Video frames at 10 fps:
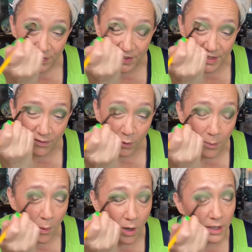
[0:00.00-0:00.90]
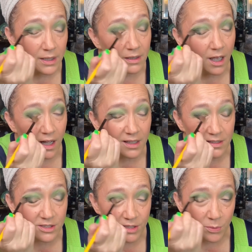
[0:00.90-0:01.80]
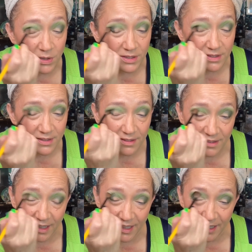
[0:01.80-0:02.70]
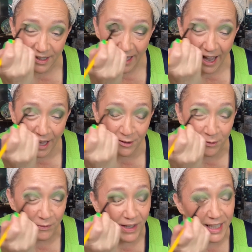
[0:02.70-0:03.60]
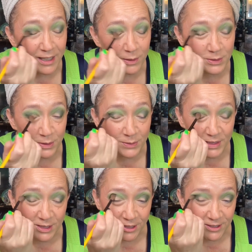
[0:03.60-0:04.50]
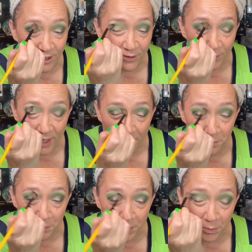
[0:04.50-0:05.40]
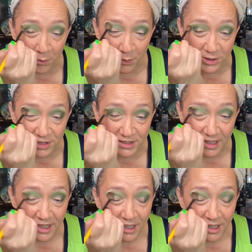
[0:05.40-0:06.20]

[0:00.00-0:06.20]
the Safeway parking lot and she was like had her radio tunes turned all the way up and people were just